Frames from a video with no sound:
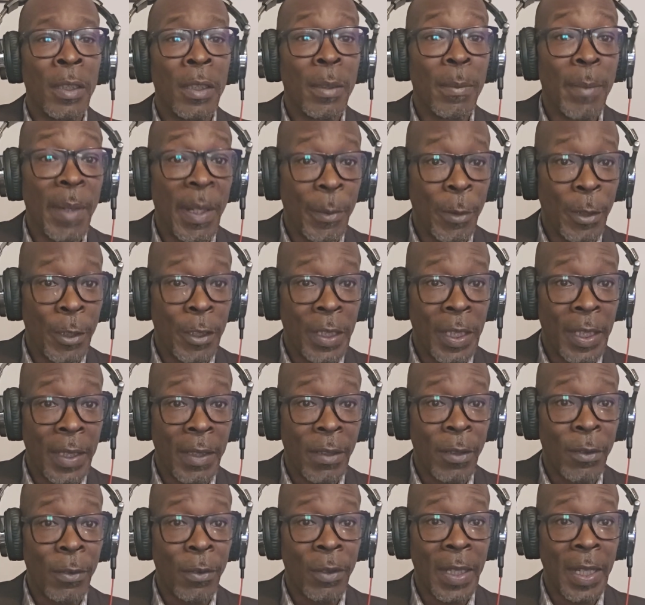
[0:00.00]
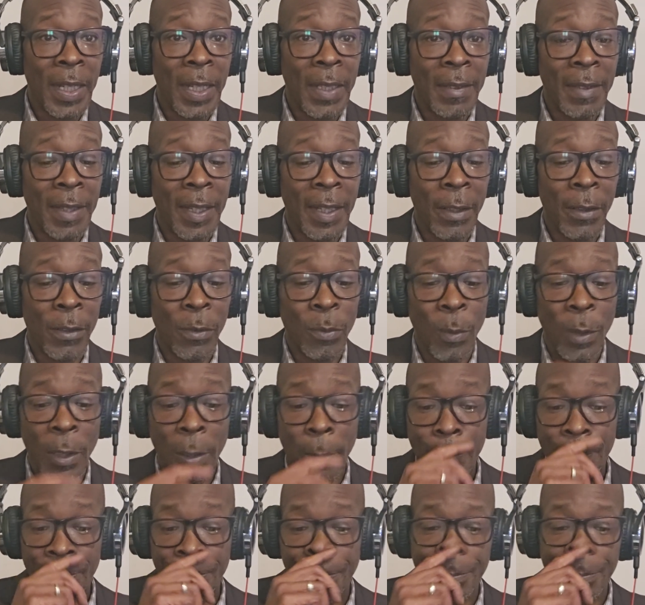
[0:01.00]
you might want to check those guys out as well.